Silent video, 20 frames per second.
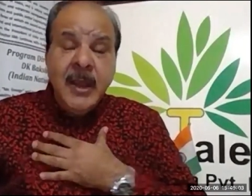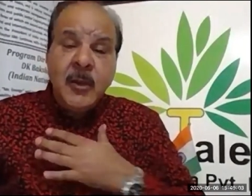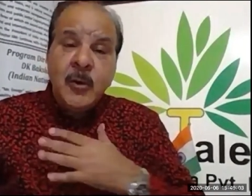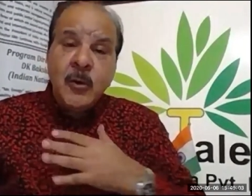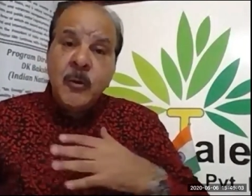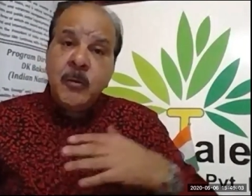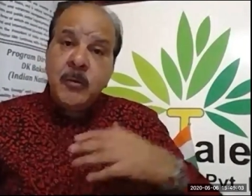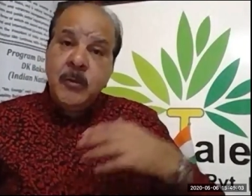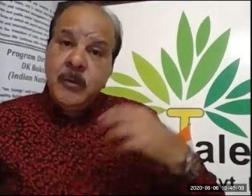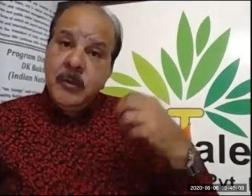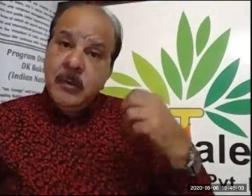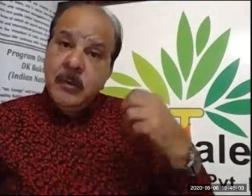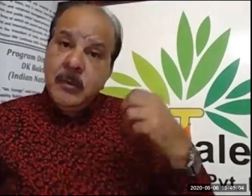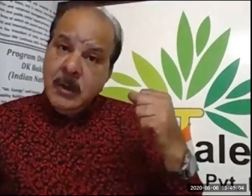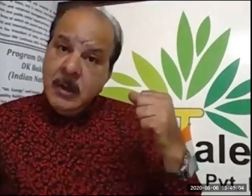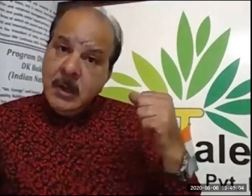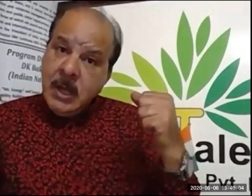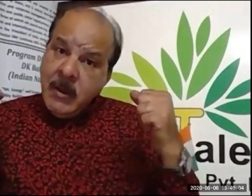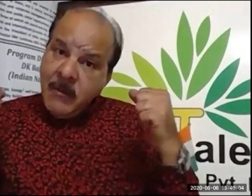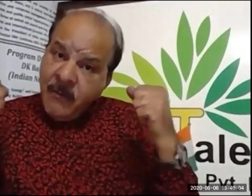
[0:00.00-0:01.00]
to
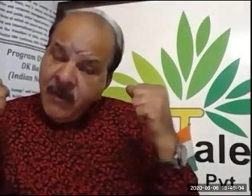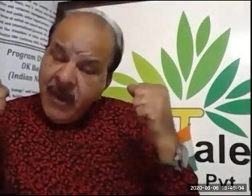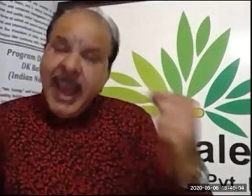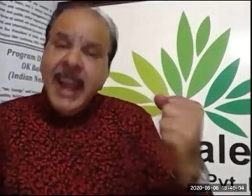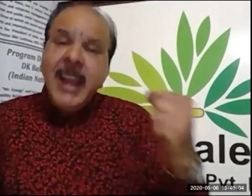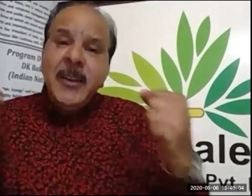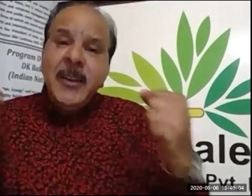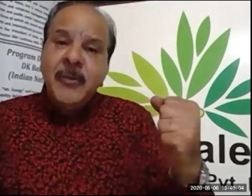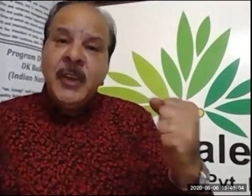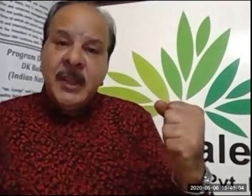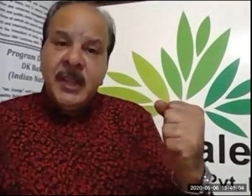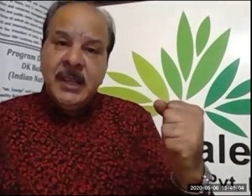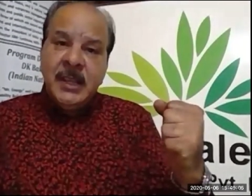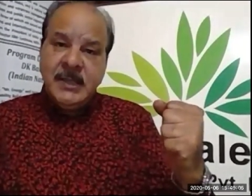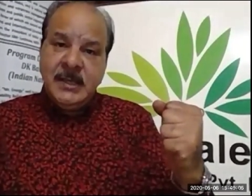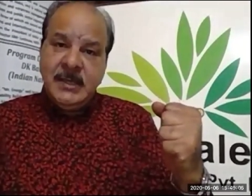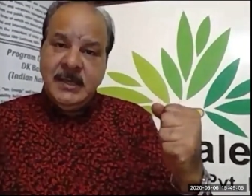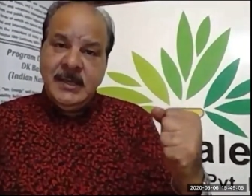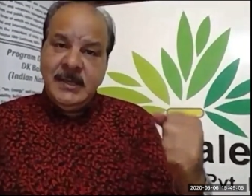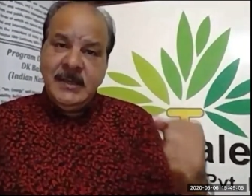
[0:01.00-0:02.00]
fight with
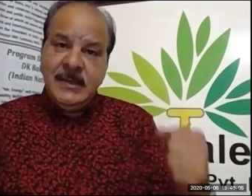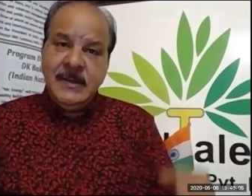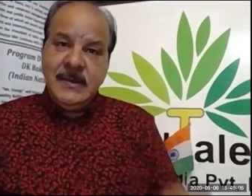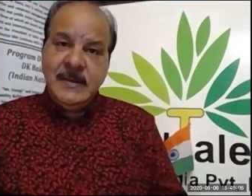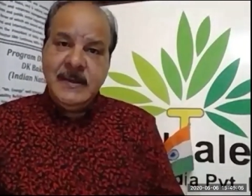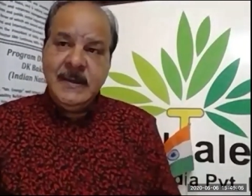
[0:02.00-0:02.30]
this.